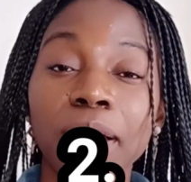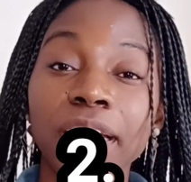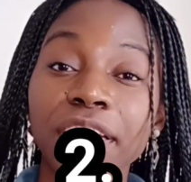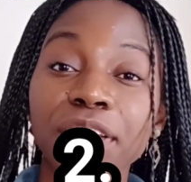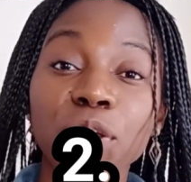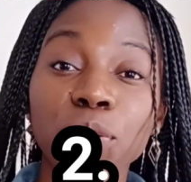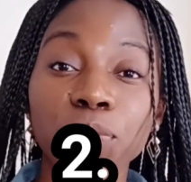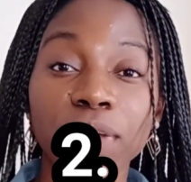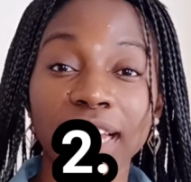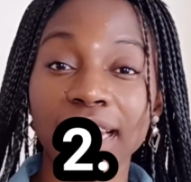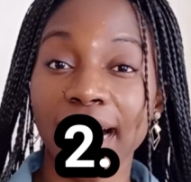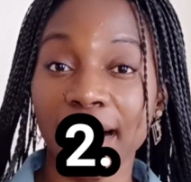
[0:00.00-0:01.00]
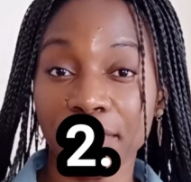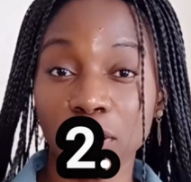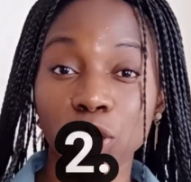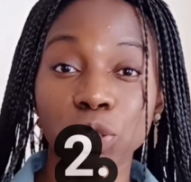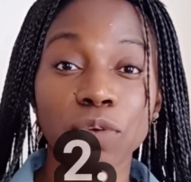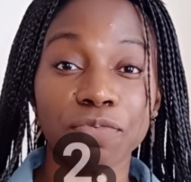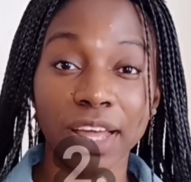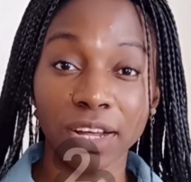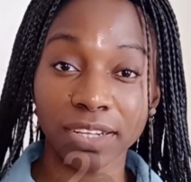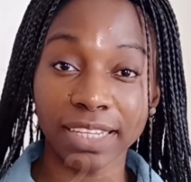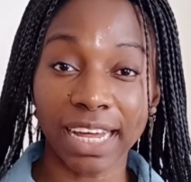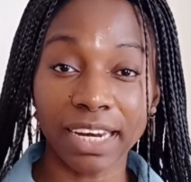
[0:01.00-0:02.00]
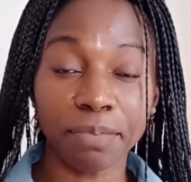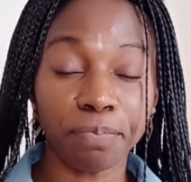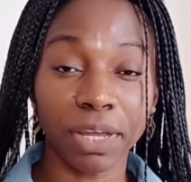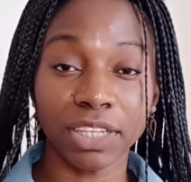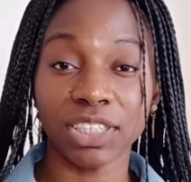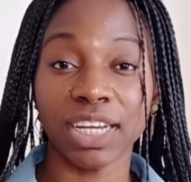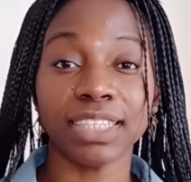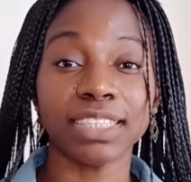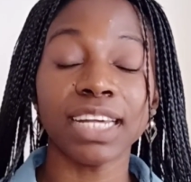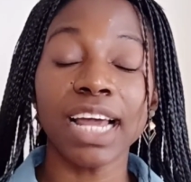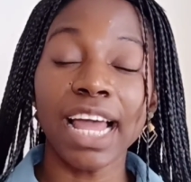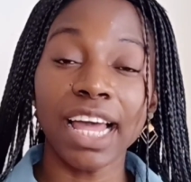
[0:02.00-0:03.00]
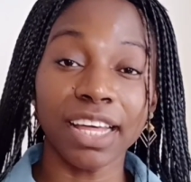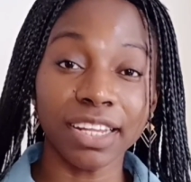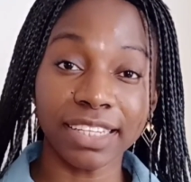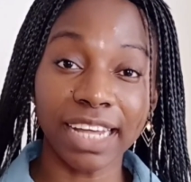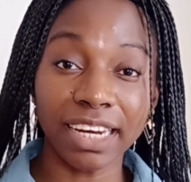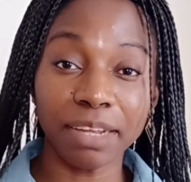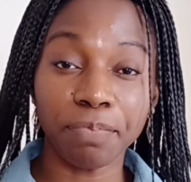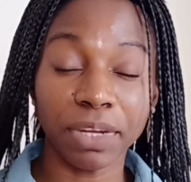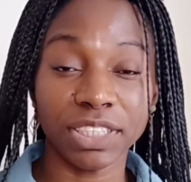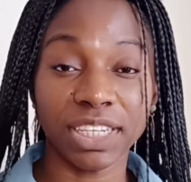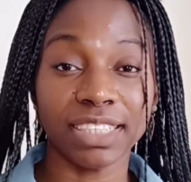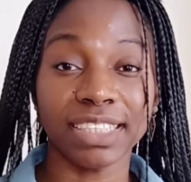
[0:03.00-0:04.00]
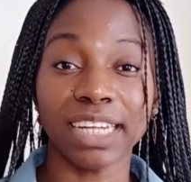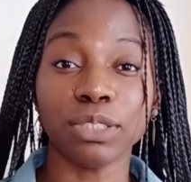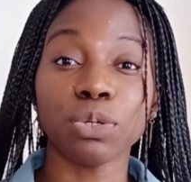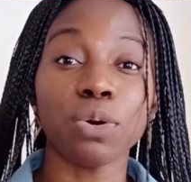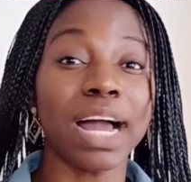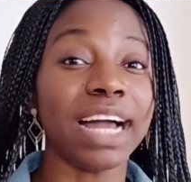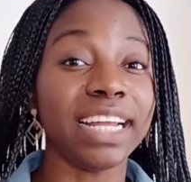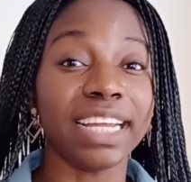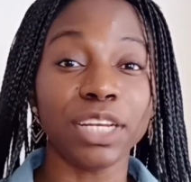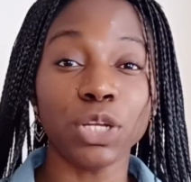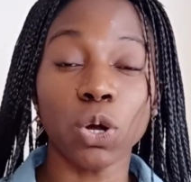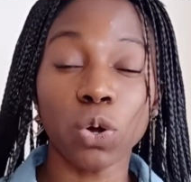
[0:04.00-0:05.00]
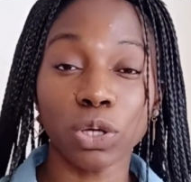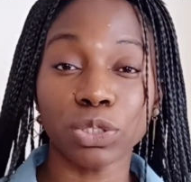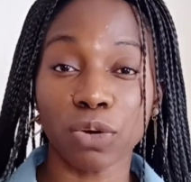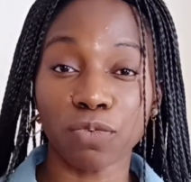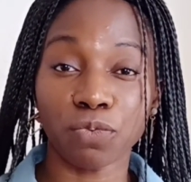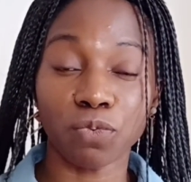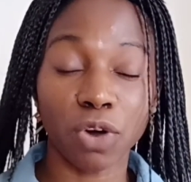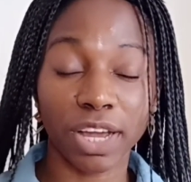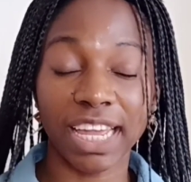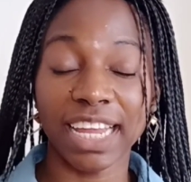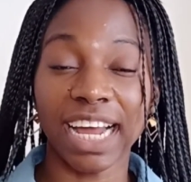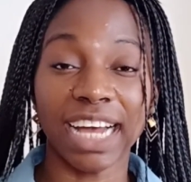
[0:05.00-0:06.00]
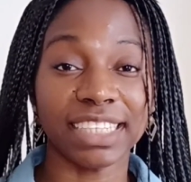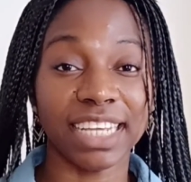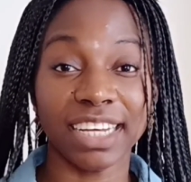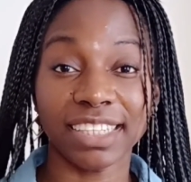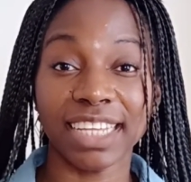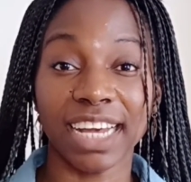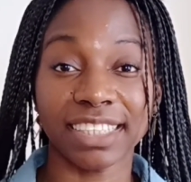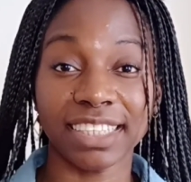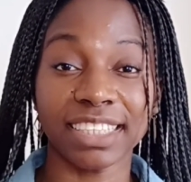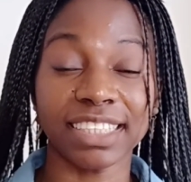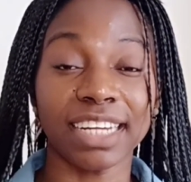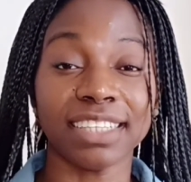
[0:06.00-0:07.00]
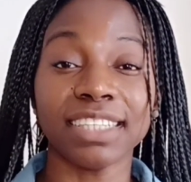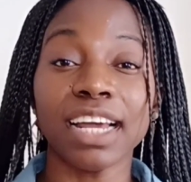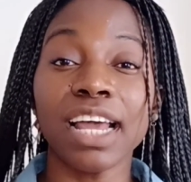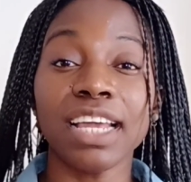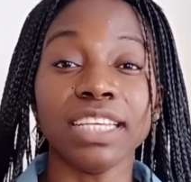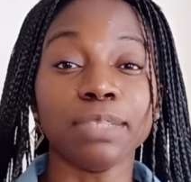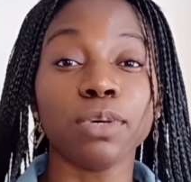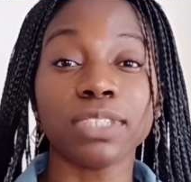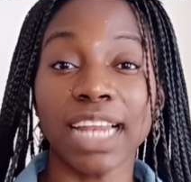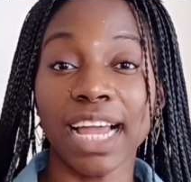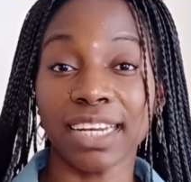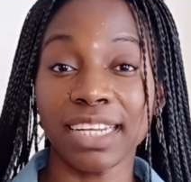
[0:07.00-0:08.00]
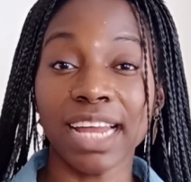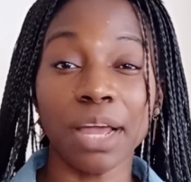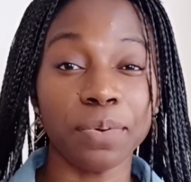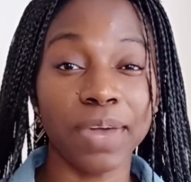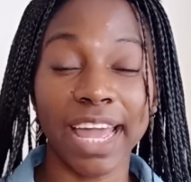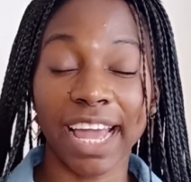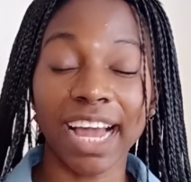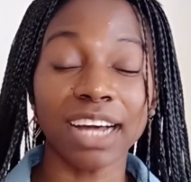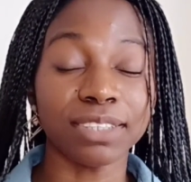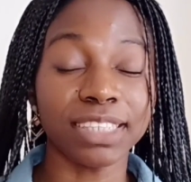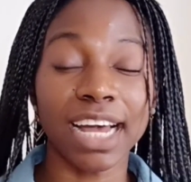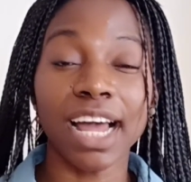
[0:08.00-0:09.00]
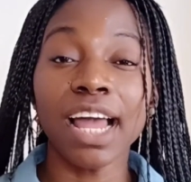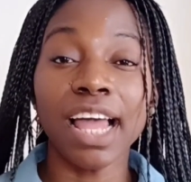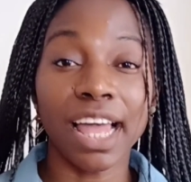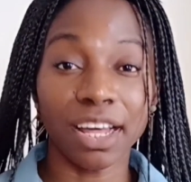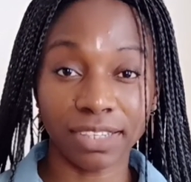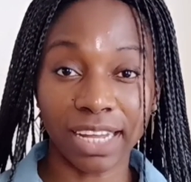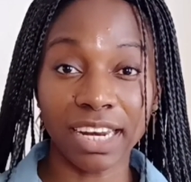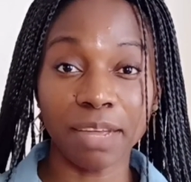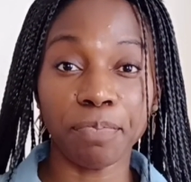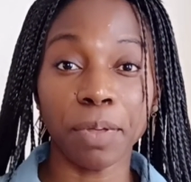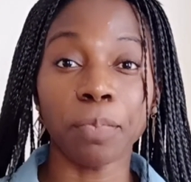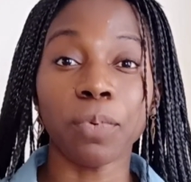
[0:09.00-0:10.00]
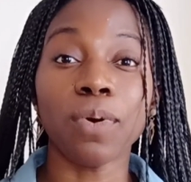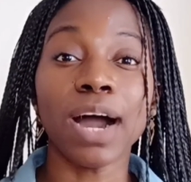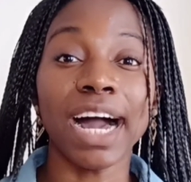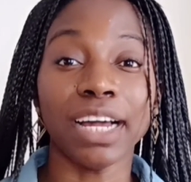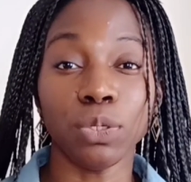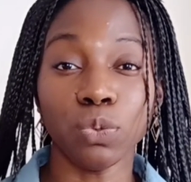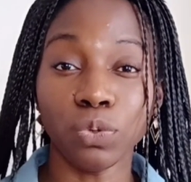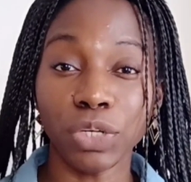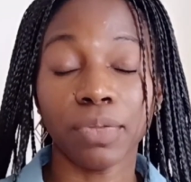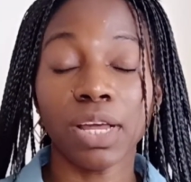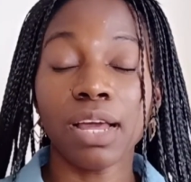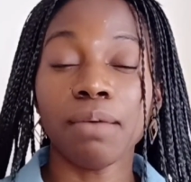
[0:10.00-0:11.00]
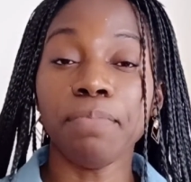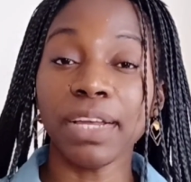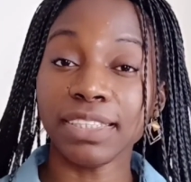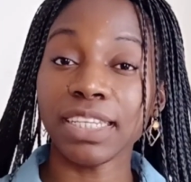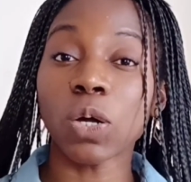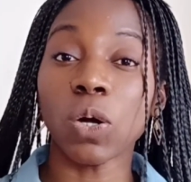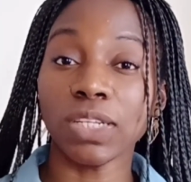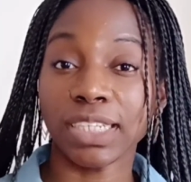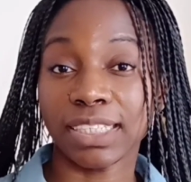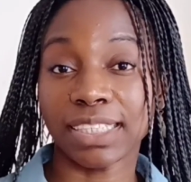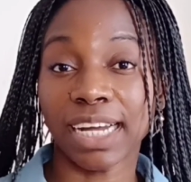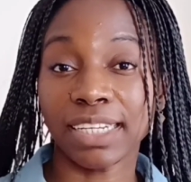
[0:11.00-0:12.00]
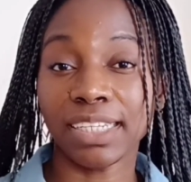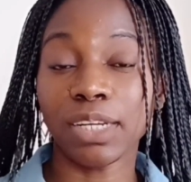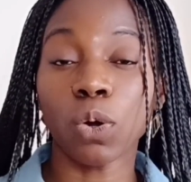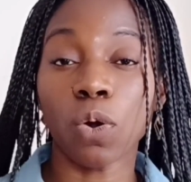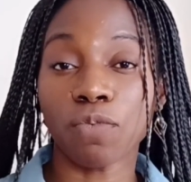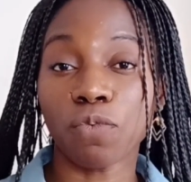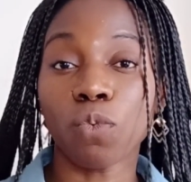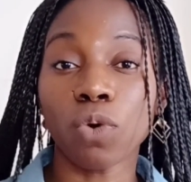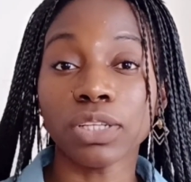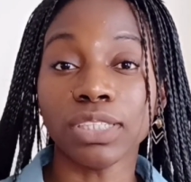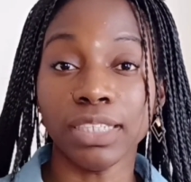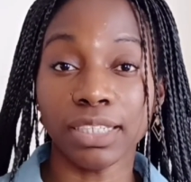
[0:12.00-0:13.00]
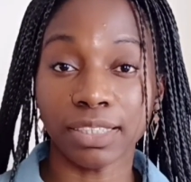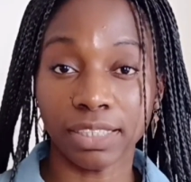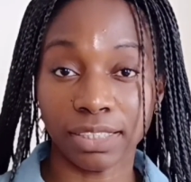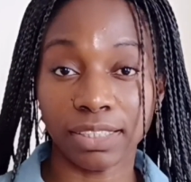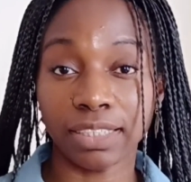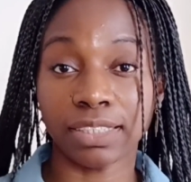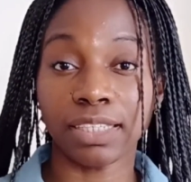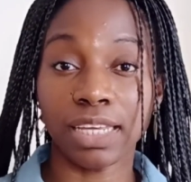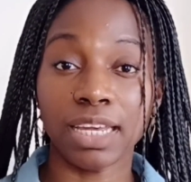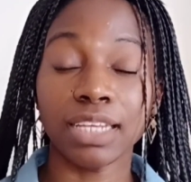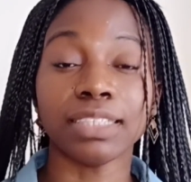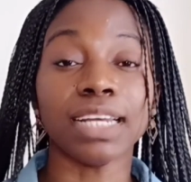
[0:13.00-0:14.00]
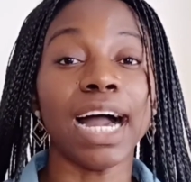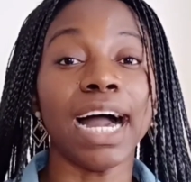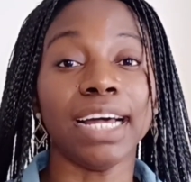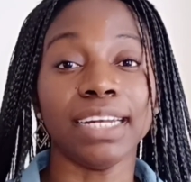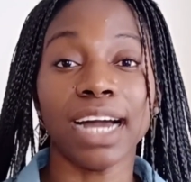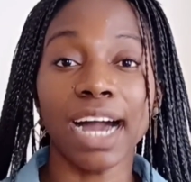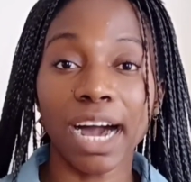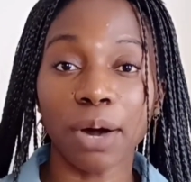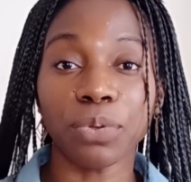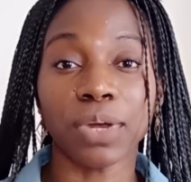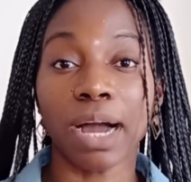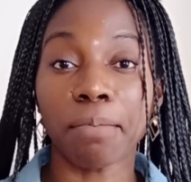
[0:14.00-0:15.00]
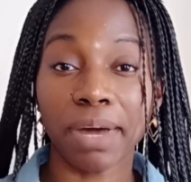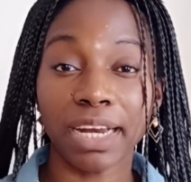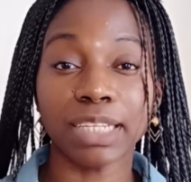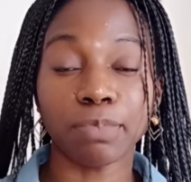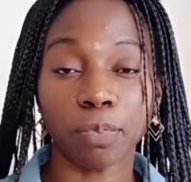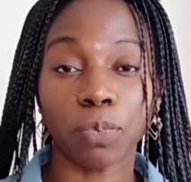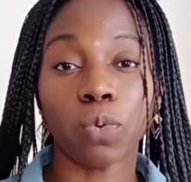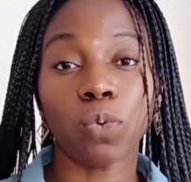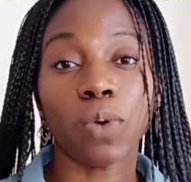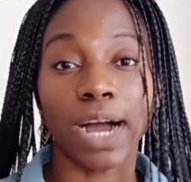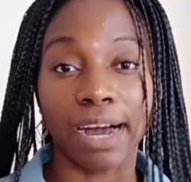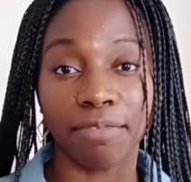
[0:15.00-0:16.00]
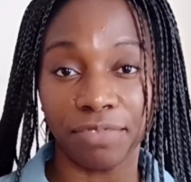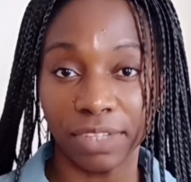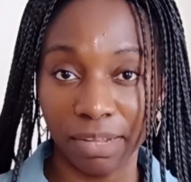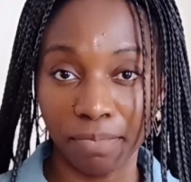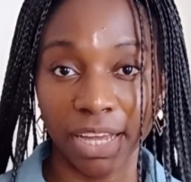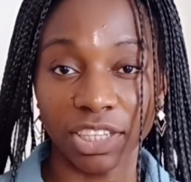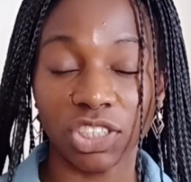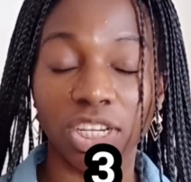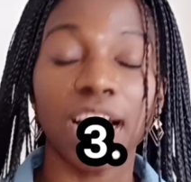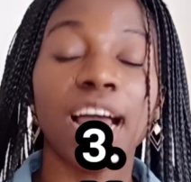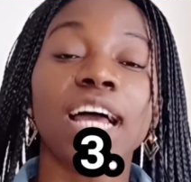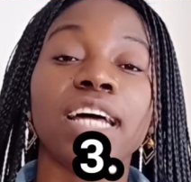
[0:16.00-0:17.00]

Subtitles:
In the UK, they have a lot of elderly patients that, so in your course of working as a healthcare assistant, it's most likely that you encounter elderly people and you will need basic understanding of what this disease is and how you can manage people who have dementia.